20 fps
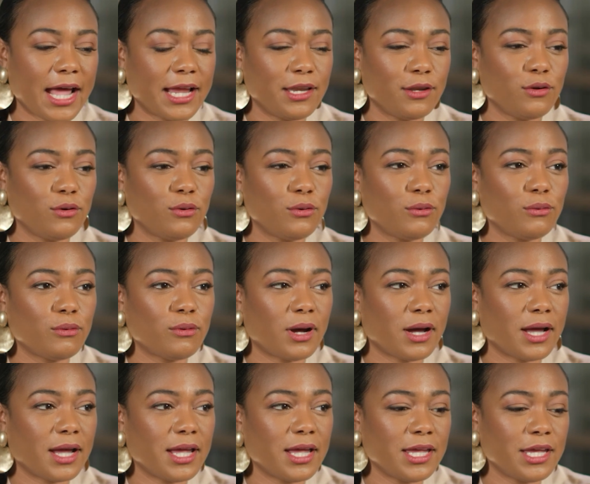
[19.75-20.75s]
I knew,
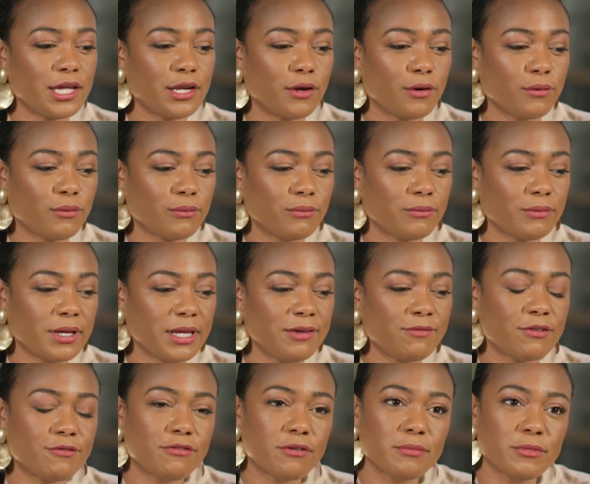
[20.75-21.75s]
you know, even
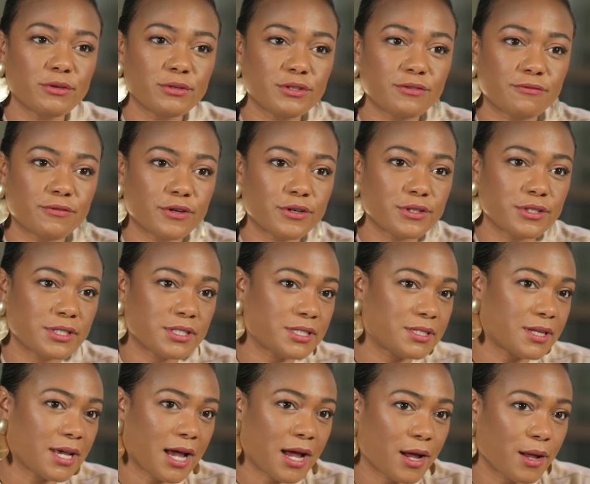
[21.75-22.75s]
from those first
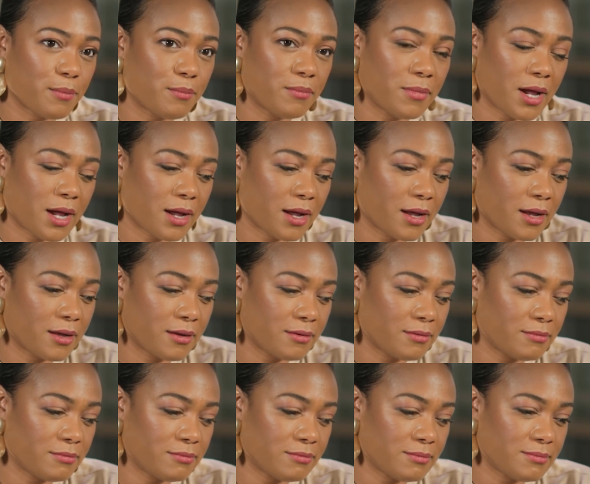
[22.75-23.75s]
uh, uh,
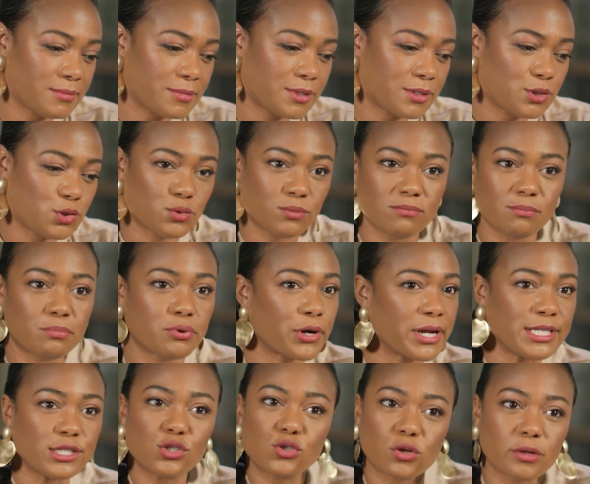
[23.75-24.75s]

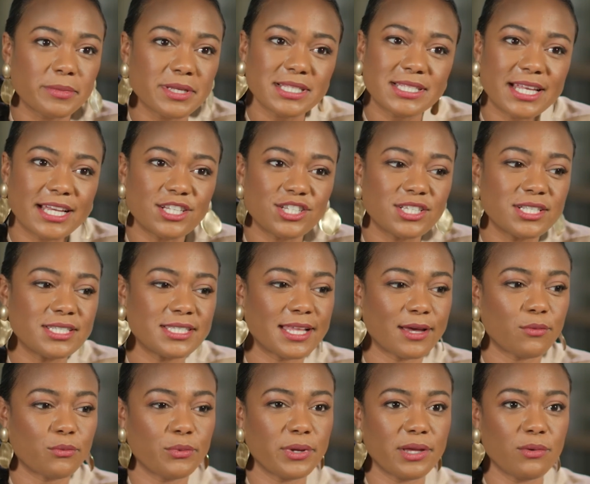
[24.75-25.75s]
brainstorming sessions
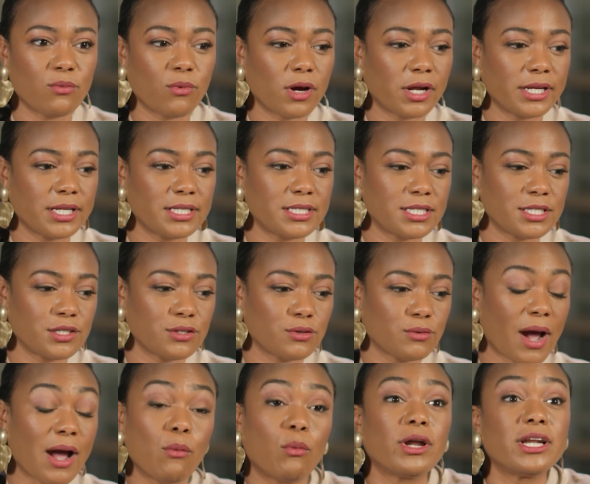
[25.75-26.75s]
that we wanted
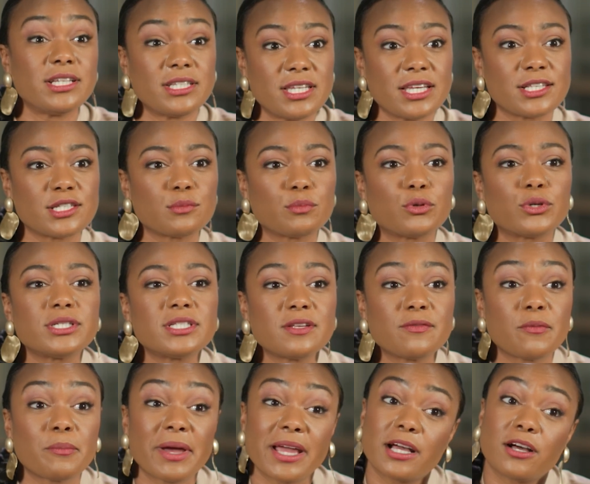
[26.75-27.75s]
to, I wanted to explore
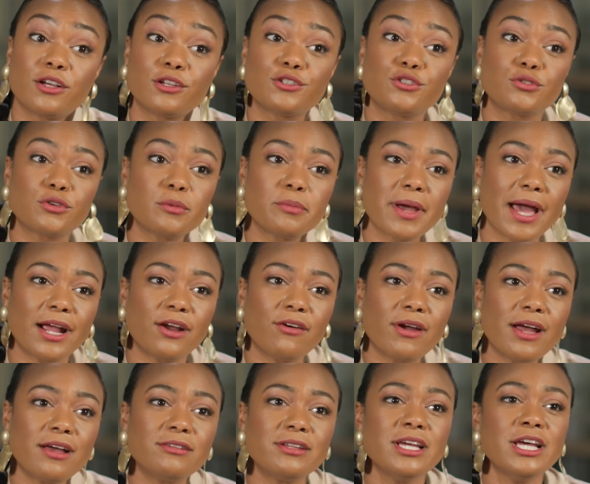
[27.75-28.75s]
some of my cultural
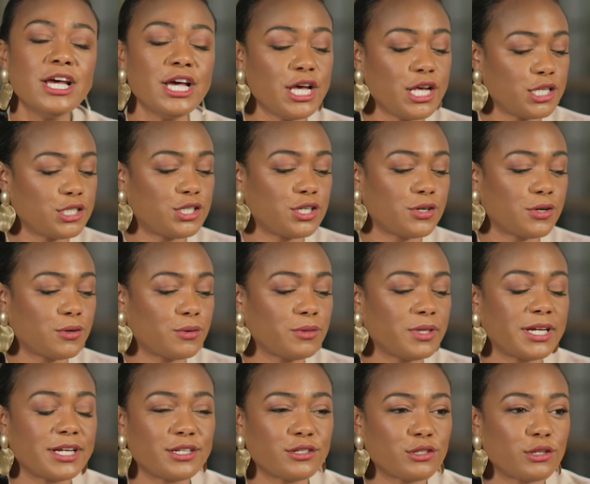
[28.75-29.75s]
background. So
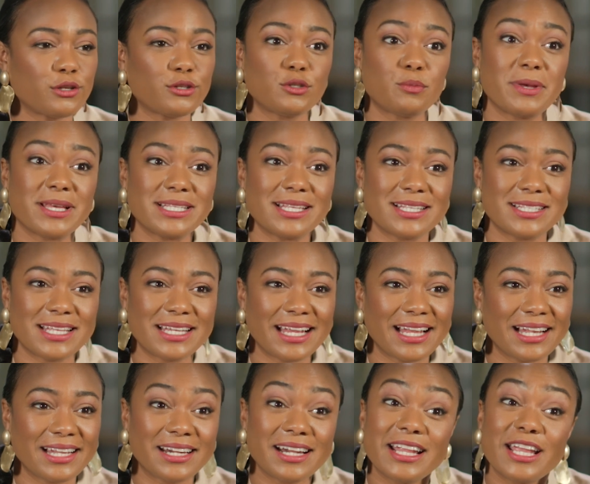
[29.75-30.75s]
there's Los Peces en
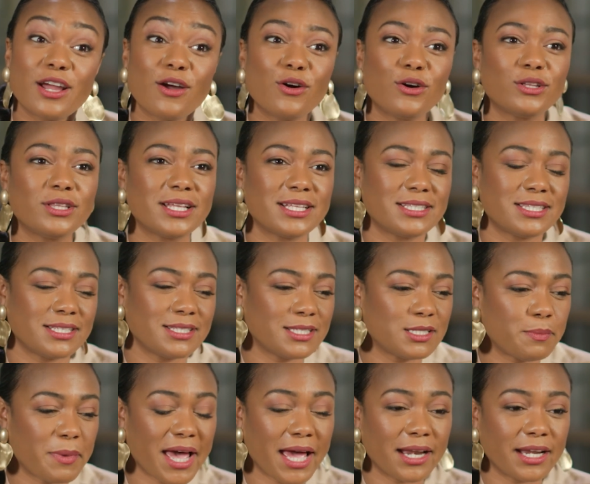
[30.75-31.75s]
el Rio, that's in
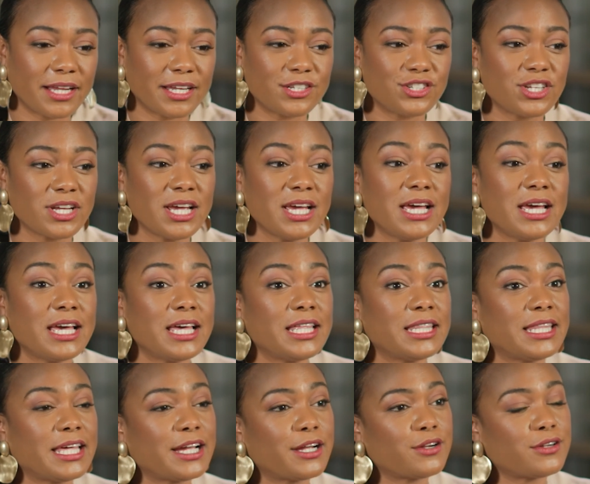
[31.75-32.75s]
Spanish.
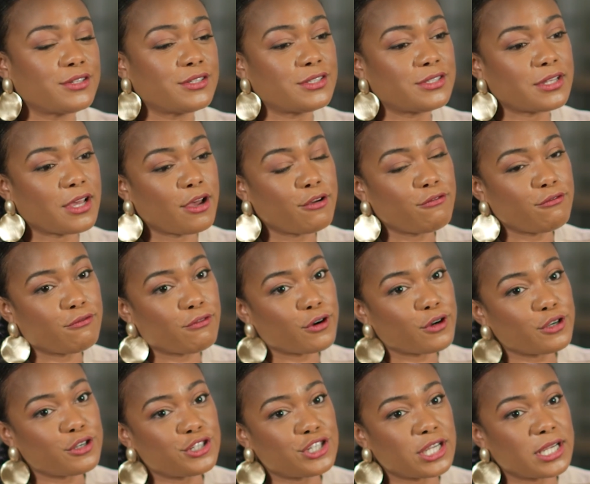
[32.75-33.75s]
There's a
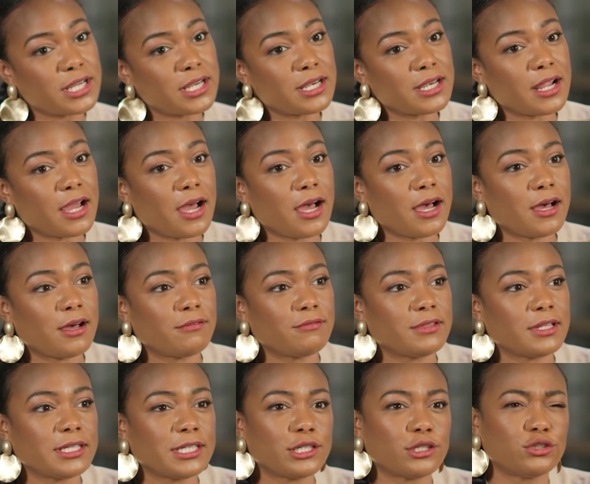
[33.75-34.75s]
version of
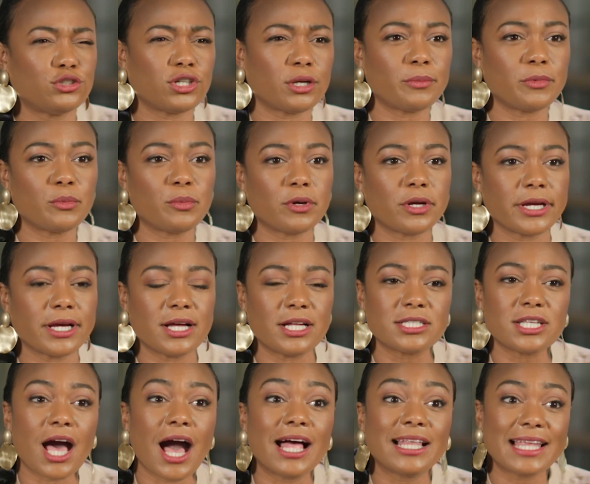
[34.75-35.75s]
the Little Drummer Boy called
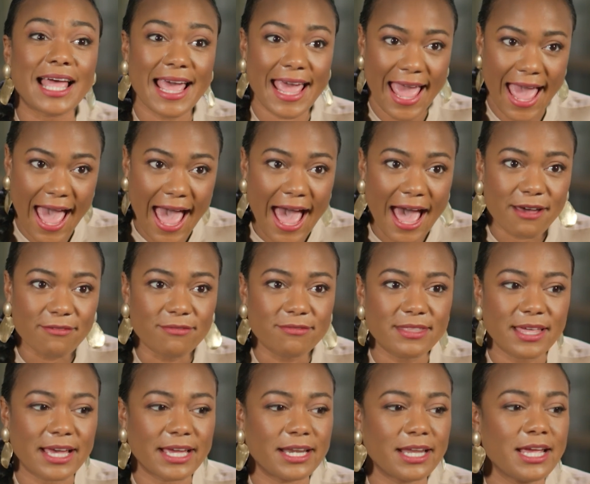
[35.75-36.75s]
All I Have
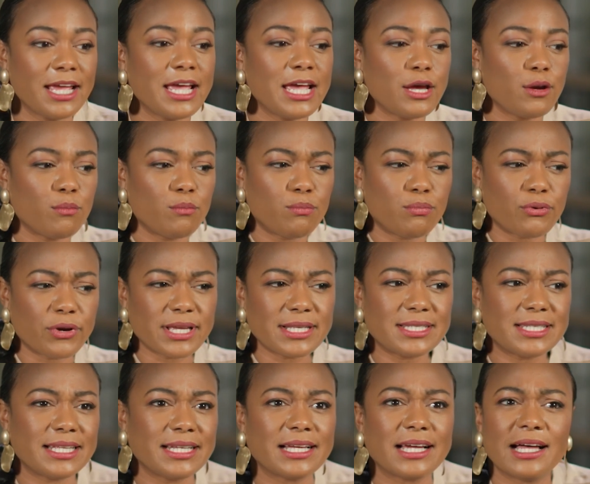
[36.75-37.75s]
that brings
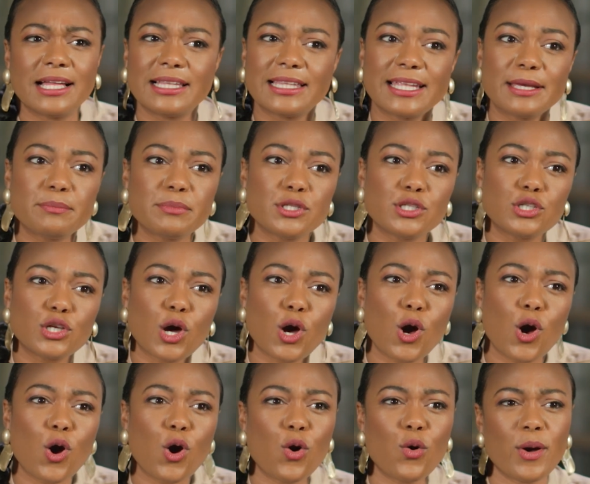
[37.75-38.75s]
in
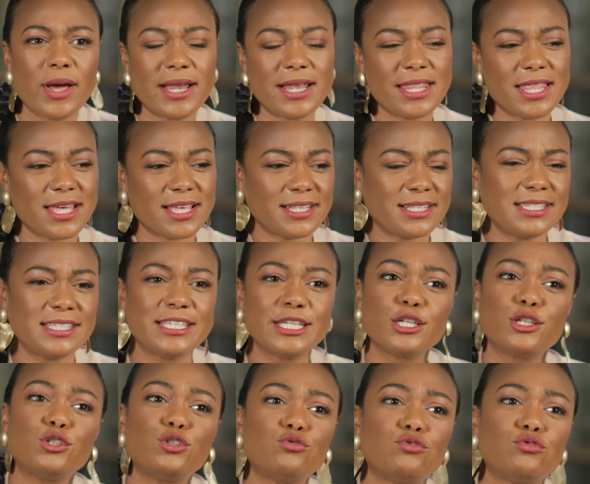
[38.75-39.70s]
calypso and the steel